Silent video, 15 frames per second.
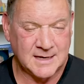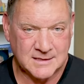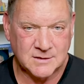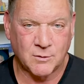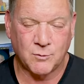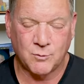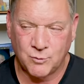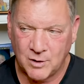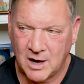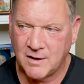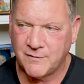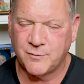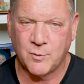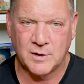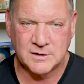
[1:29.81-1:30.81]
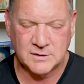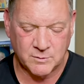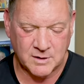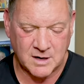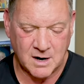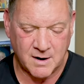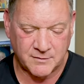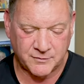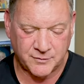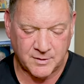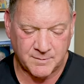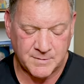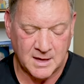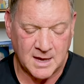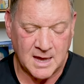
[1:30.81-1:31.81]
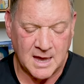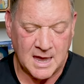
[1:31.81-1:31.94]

it's a rough one to recover from.